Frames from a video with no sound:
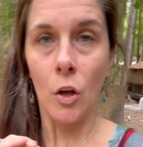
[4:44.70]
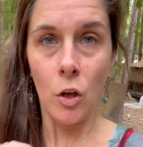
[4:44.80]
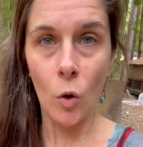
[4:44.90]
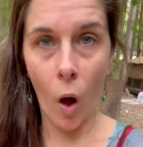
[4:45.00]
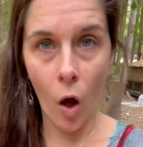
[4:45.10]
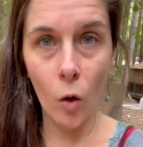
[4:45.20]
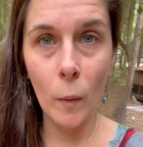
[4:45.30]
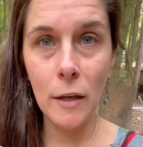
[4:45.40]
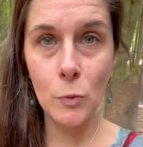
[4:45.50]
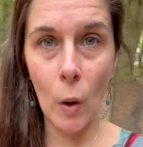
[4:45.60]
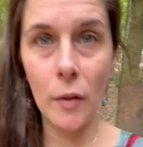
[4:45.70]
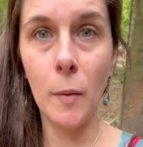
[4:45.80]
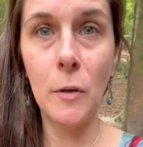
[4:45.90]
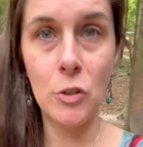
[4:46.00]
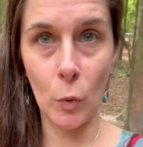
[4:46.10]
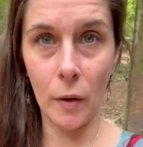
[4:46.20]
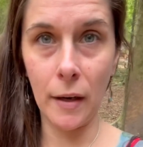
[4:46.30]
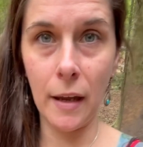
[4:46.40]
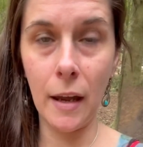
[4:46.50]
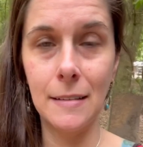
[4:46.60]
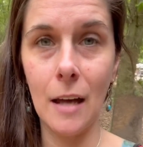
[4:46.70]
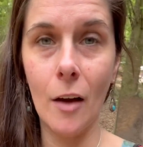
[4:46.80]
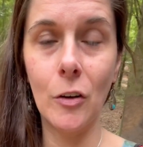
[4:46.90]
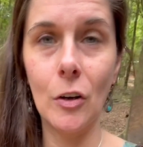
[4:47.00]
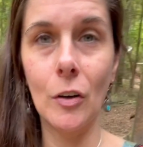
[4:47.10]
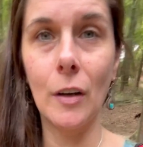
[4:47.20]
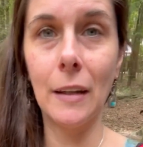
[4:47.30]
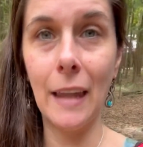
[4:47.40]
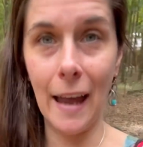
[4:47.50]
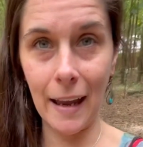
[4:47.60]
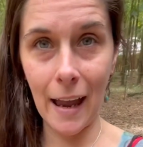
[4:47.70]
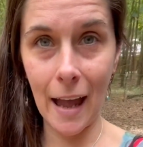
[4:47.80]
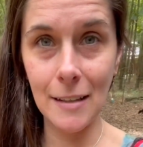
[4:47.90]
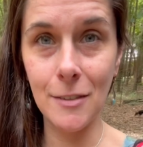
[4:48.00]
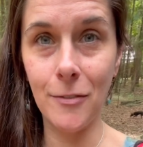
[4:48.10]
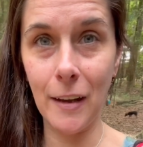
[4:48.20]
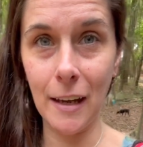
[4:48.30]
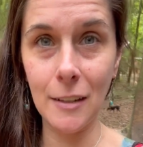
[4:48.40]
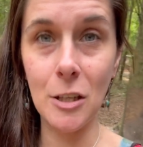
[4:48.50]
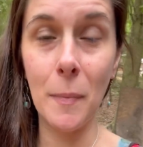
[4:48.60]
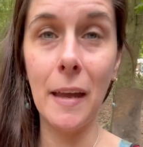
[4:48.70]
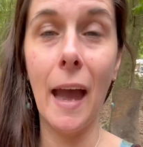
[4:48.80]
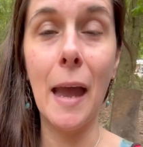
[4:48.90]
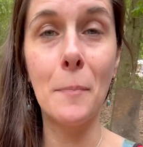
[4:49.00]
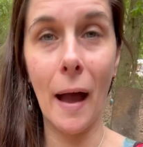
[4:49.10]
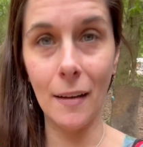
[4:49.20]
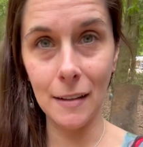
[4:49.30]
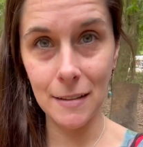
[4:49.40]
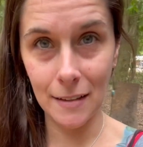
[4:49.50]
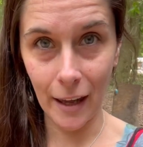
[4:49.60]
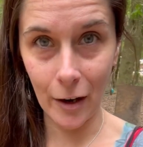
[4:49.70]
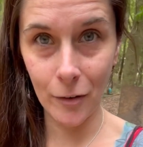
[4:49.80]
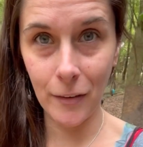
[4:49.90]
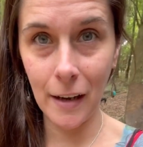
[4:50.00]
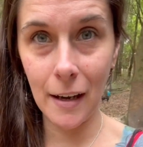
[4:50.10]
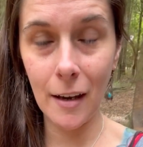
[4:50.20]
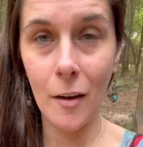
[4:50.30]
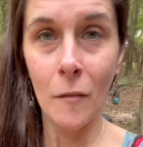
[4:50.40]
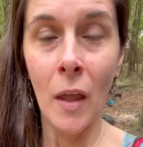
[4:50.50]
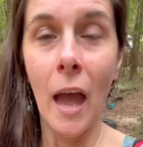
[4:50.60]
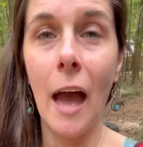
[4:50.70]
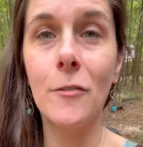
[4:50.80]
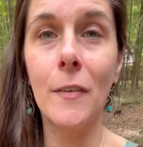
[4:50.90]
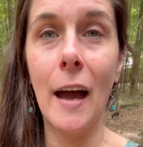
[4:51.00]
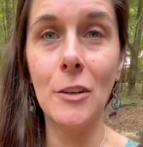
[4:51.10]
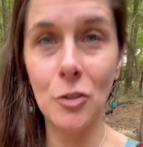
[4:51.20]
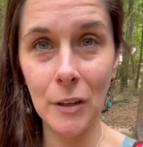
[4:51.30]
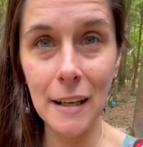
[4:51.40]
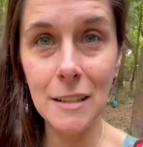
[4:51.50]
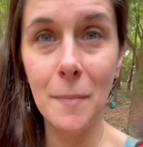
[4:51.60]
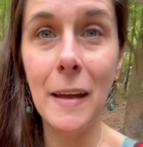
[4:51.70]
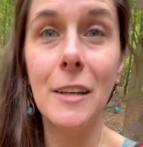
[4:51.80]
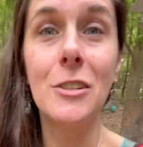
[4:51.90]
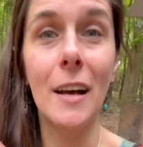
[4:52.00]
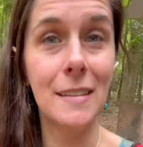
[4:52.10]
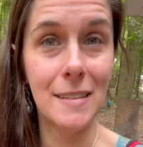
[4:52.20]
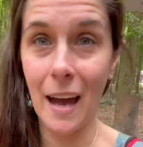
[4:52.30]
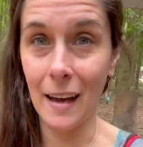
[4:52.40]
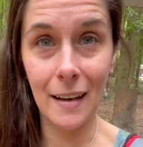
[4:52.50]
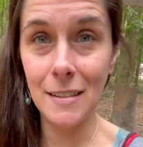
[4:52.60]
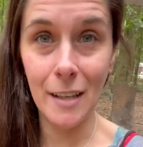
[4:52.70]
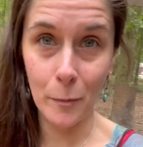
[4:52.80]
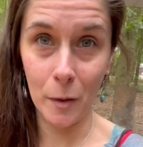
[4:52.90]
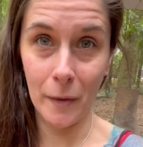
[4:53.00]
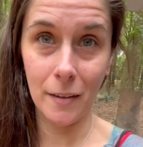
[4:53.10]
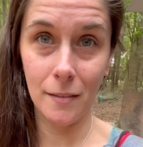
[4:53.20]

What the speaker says: You always want the majority of your laying hen's feed to be a balanced layer feed, and for that treat to be just that, a supplement.